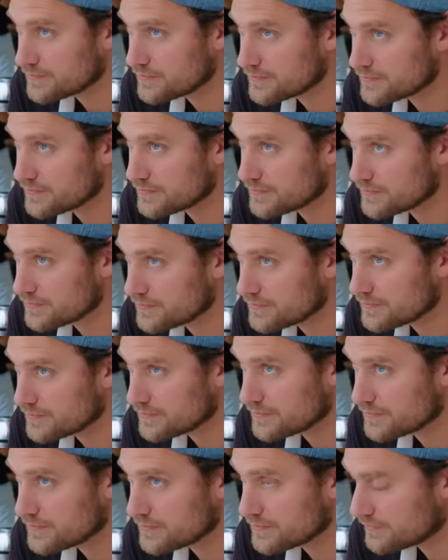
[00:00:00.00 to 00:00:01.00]

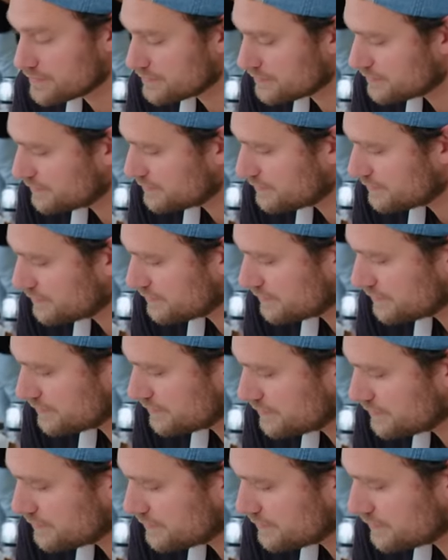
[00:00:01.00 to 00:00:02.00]

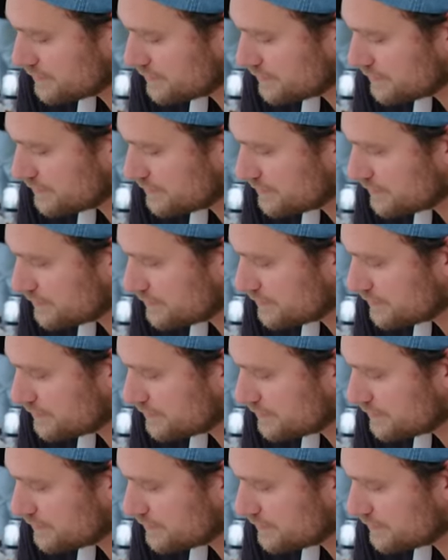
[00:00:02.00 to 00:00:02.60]
(not speaking)